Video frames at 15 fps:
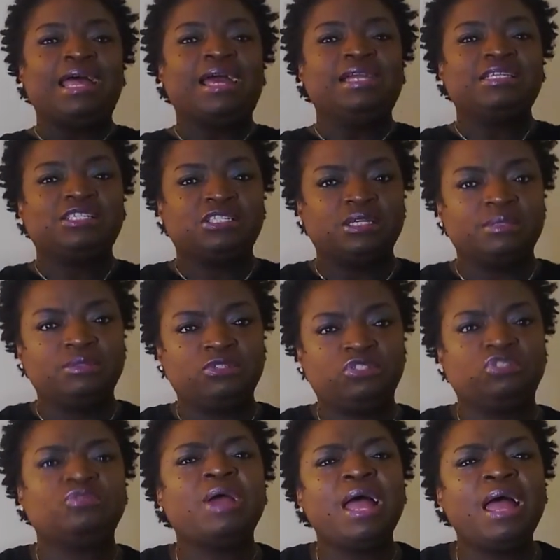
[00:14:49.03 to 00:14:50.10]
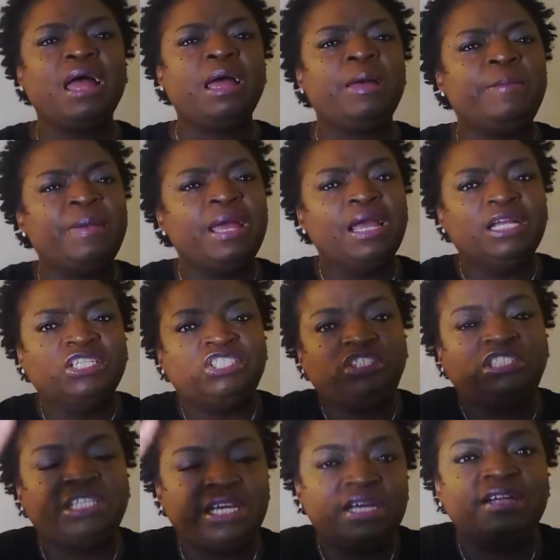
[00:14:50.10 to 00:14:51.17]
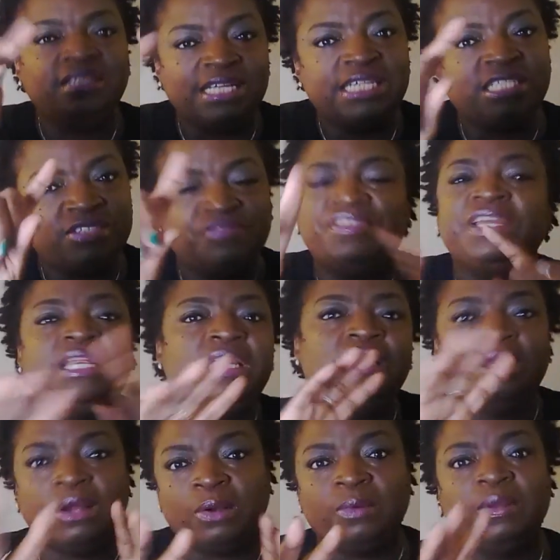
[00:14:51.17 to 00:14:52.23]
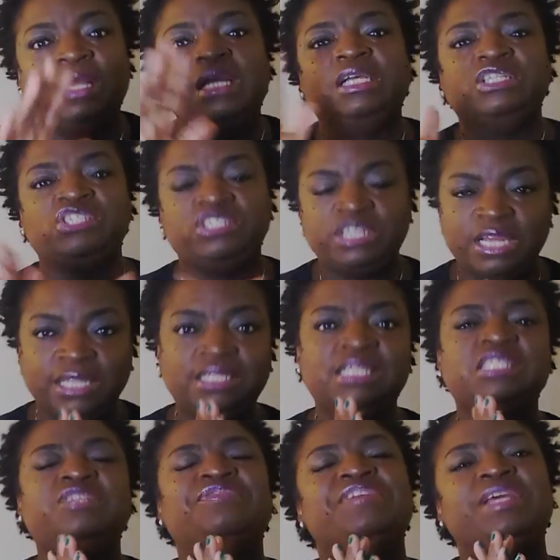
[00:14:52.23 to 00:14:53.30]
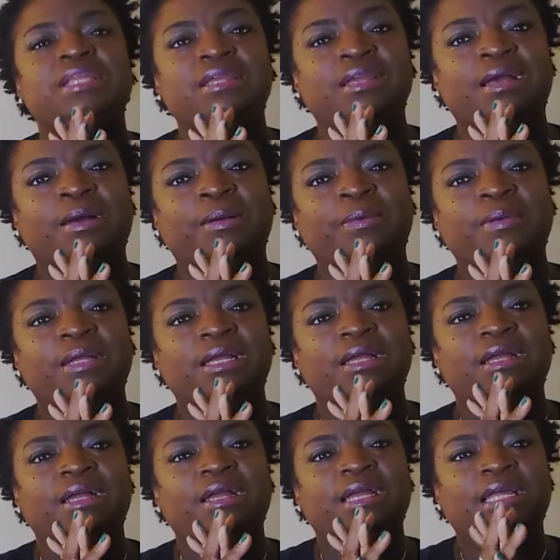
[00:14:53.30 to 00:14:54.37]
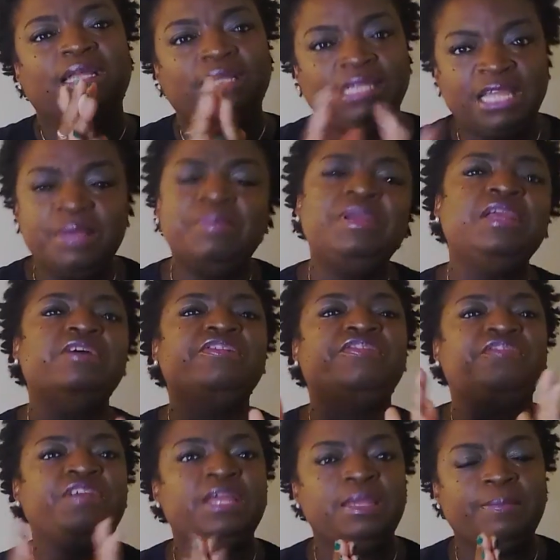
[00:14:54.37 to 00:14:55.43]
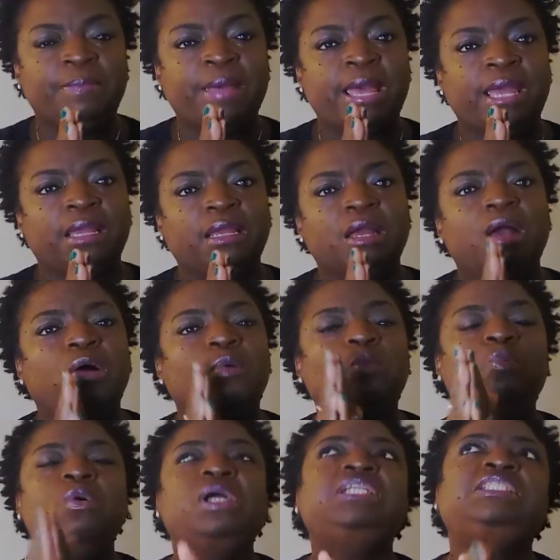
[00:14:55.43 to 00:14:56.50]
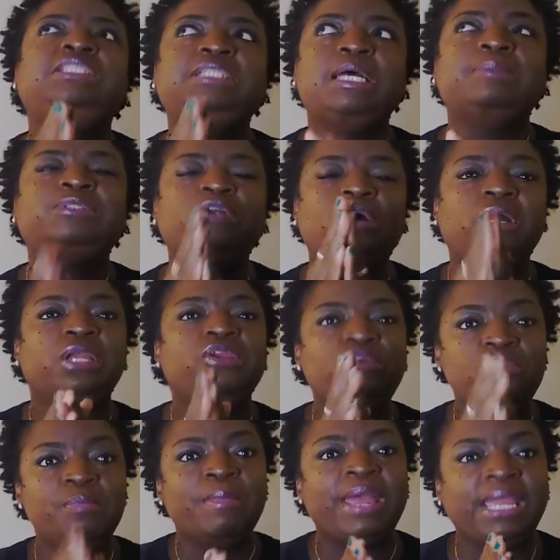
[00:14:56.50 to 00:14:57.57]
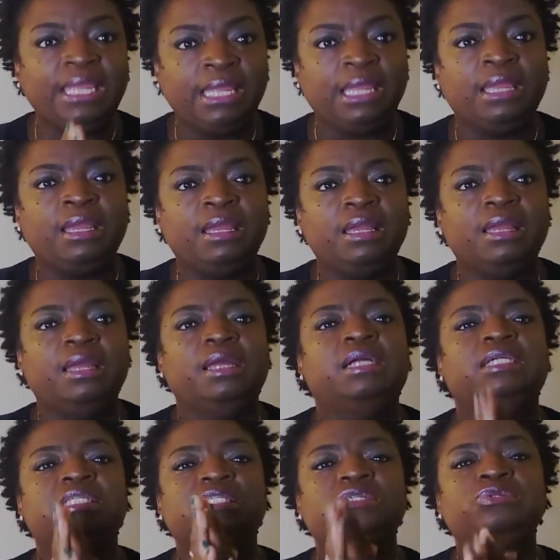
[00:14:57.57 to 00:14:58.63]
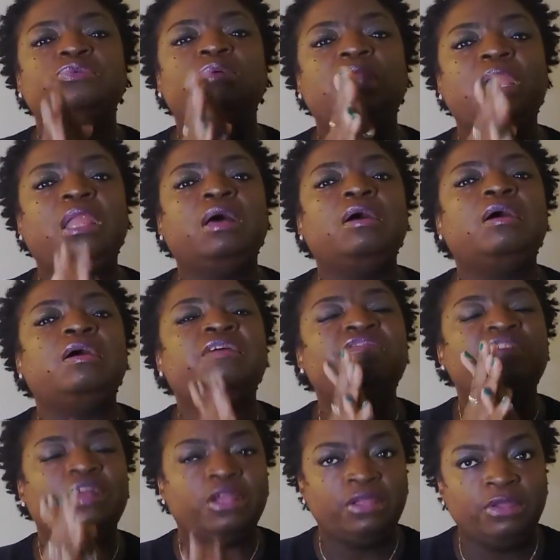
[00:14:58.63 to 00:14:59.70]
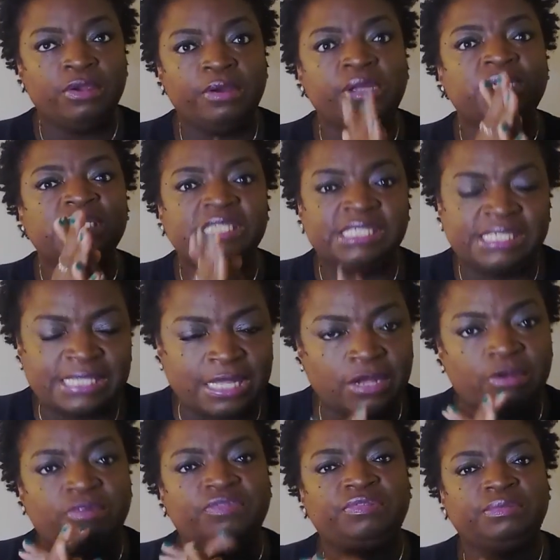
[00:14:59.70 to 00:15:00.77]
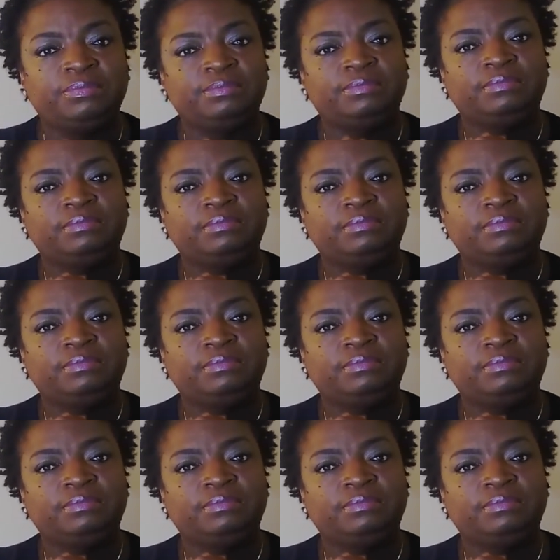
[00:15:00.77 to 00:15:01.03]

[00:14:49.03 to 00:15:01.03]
like, subscribe, share this video. Share this video. Give me your feedback. What steps are you making to love yourself?